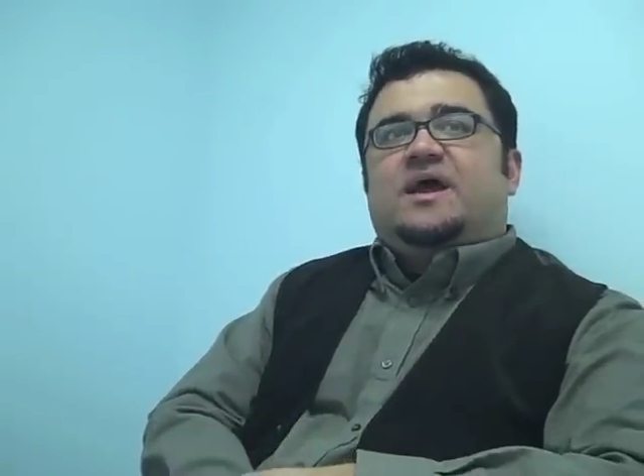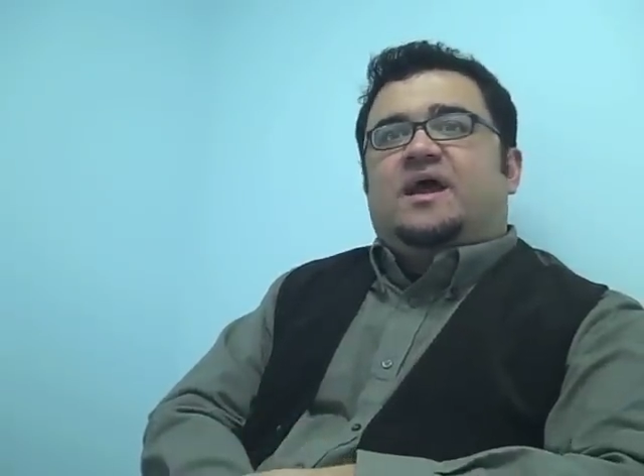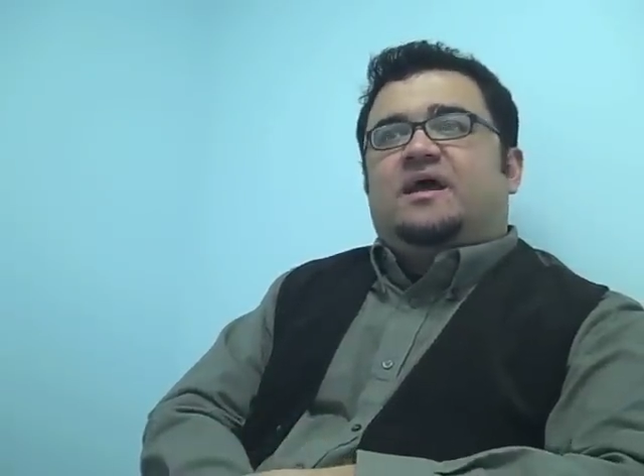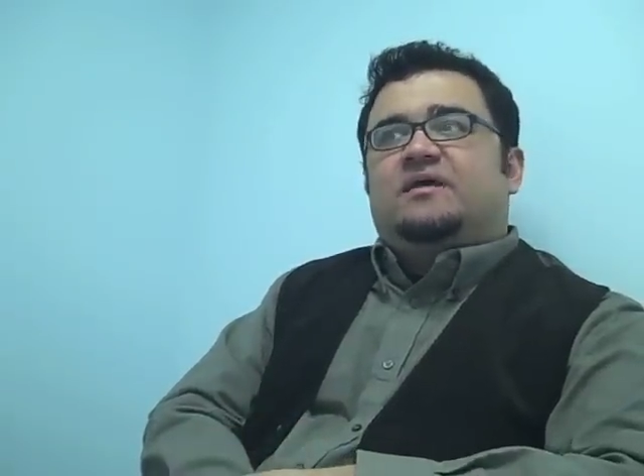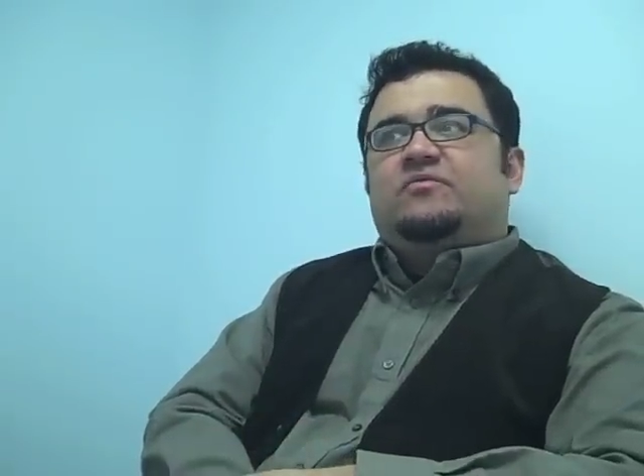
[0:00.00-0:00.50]

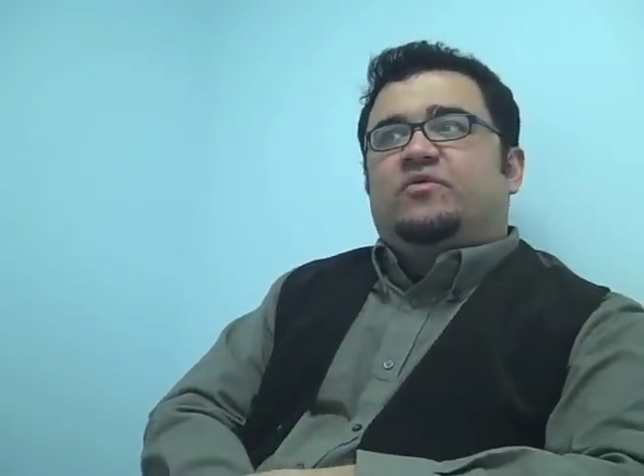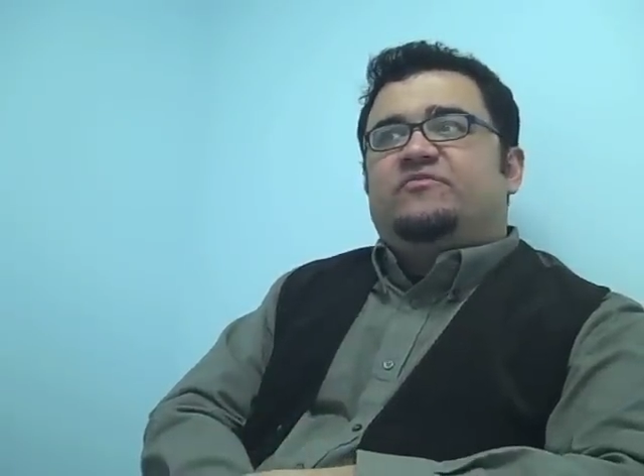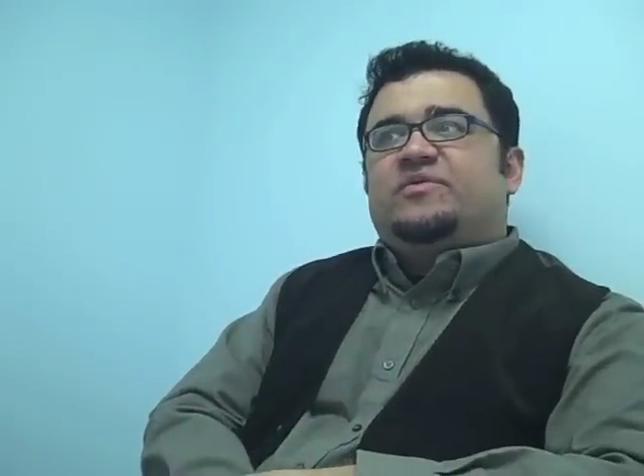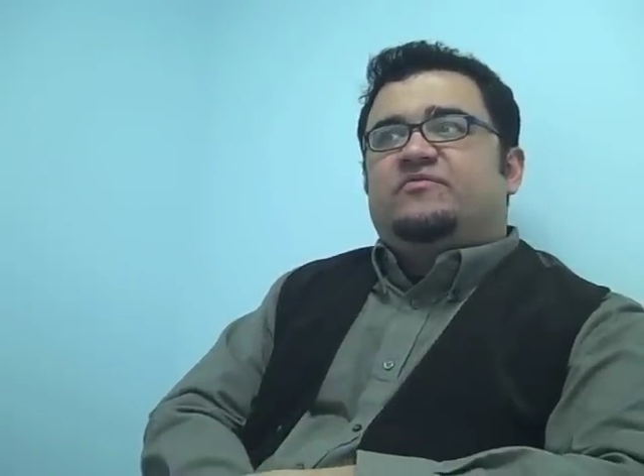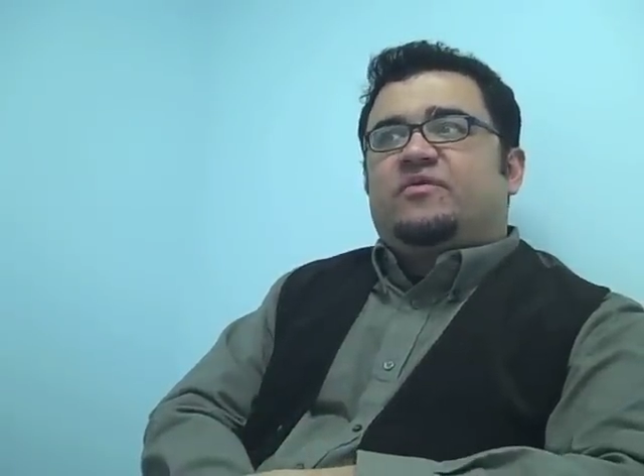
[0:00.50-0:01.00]
And
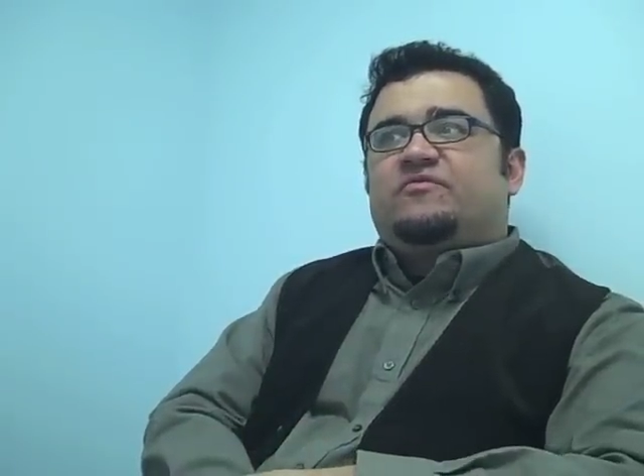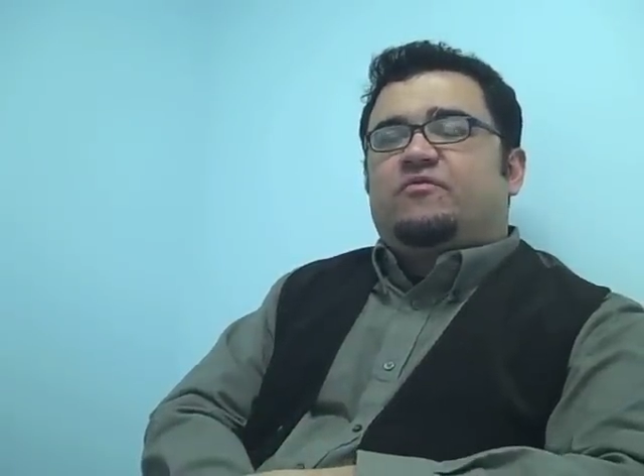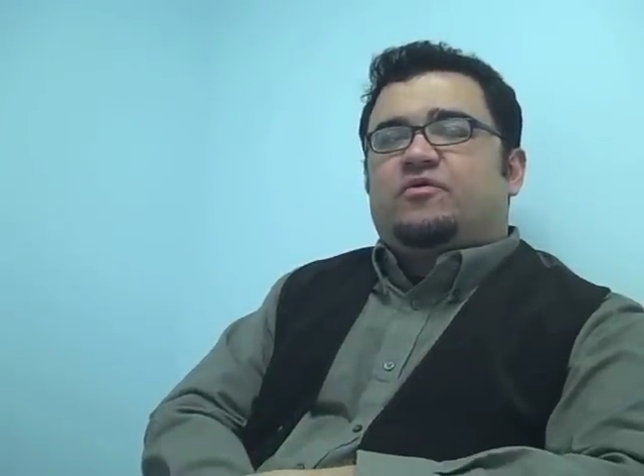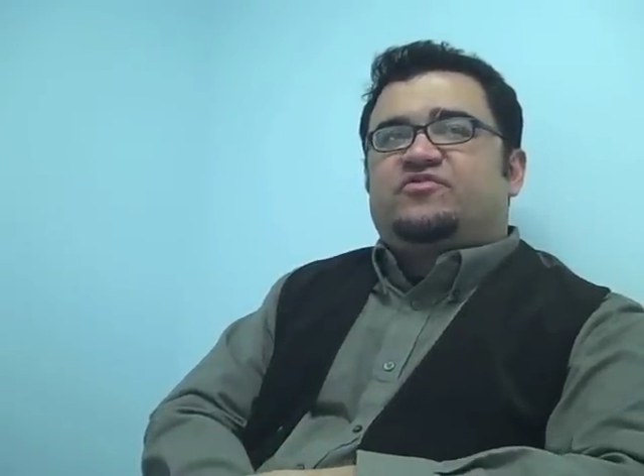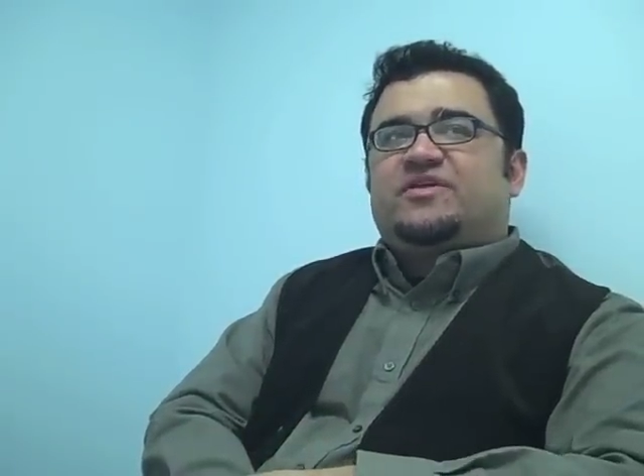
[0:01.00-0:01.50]
we've been very
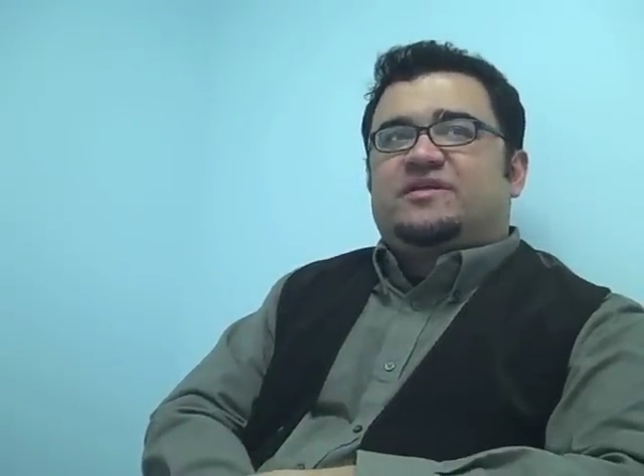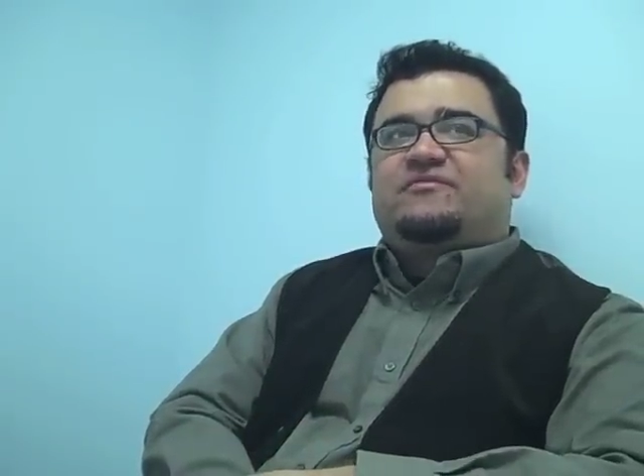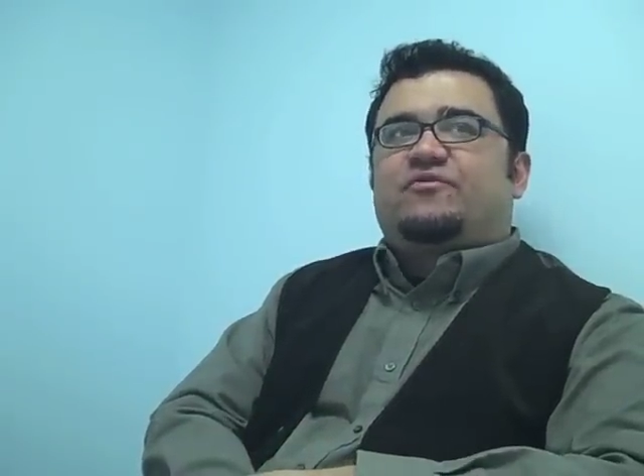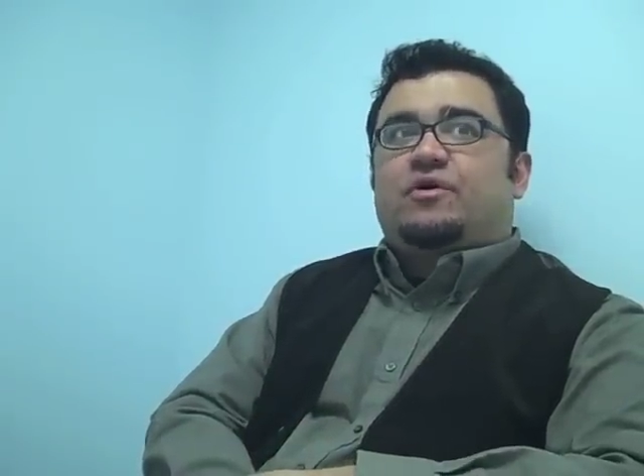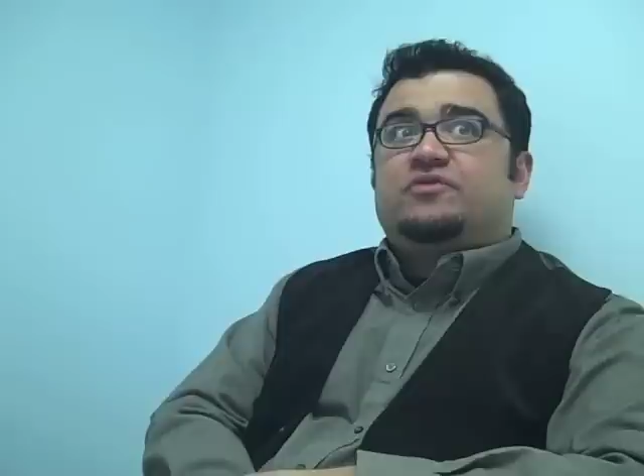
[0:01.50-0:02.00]
fortunate
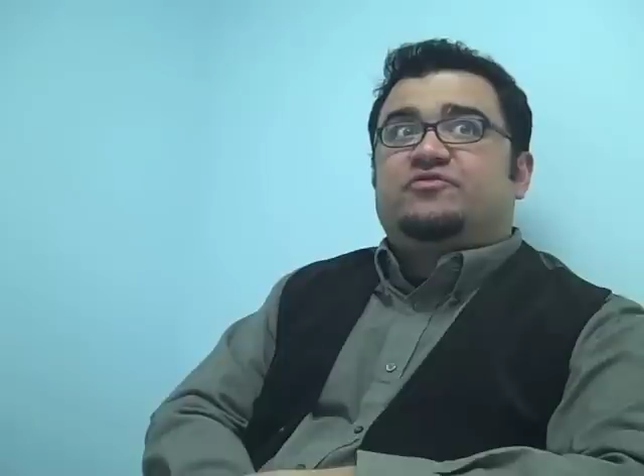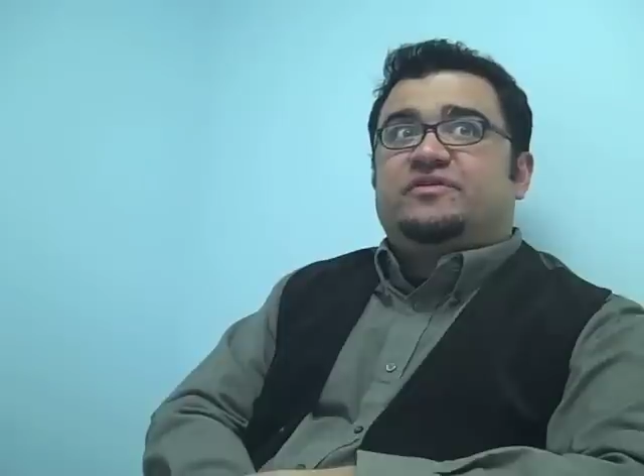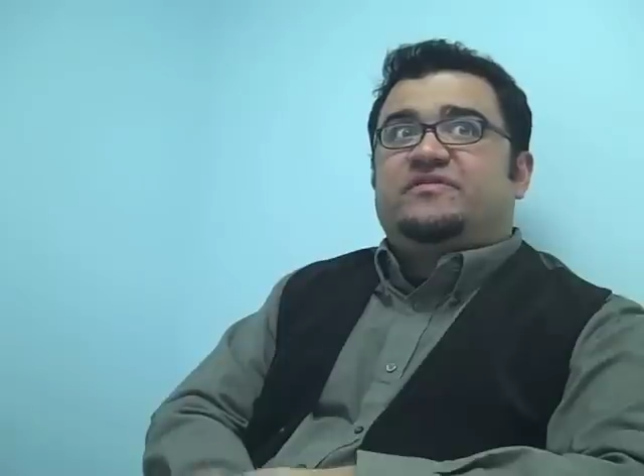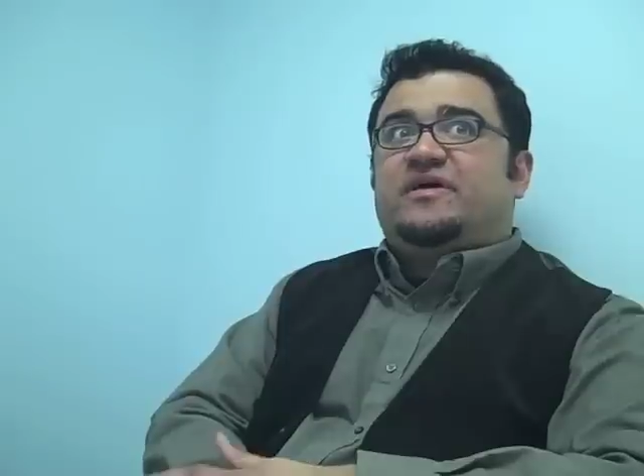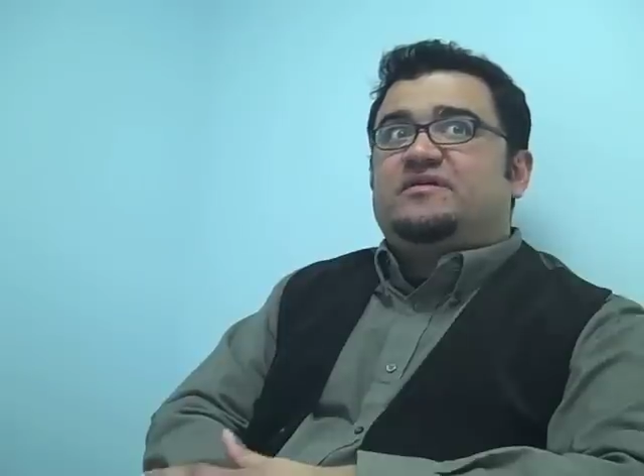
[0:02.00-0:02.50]
that for one hundred
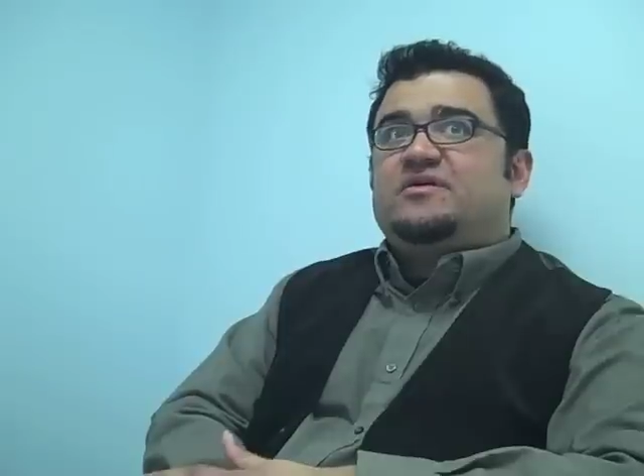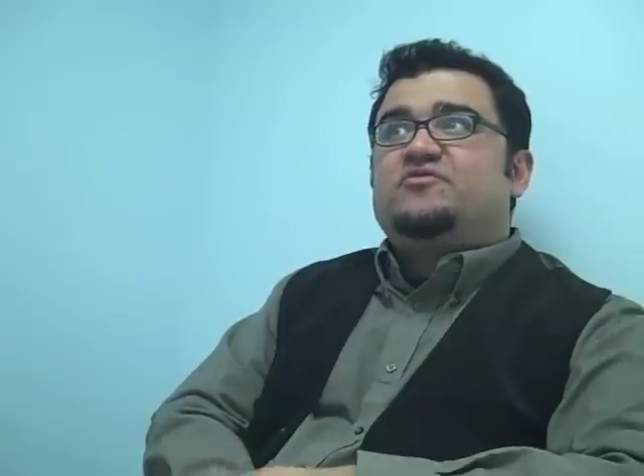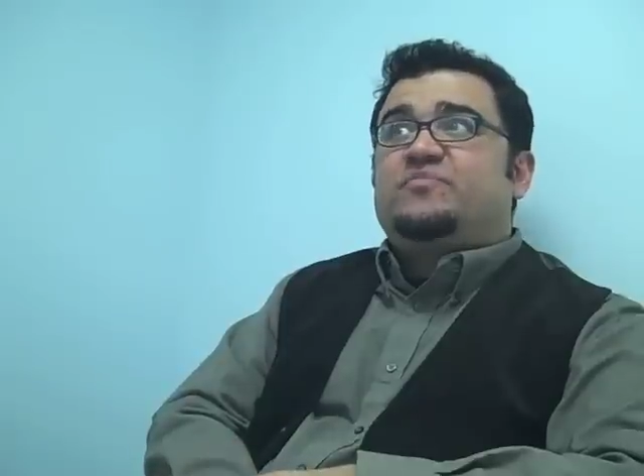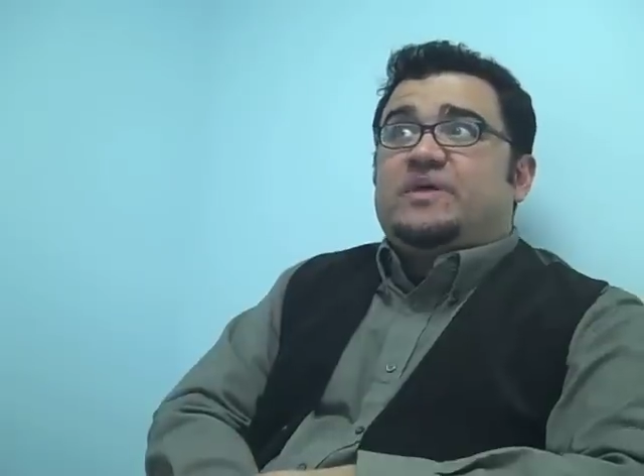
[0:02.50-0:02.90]
ten years,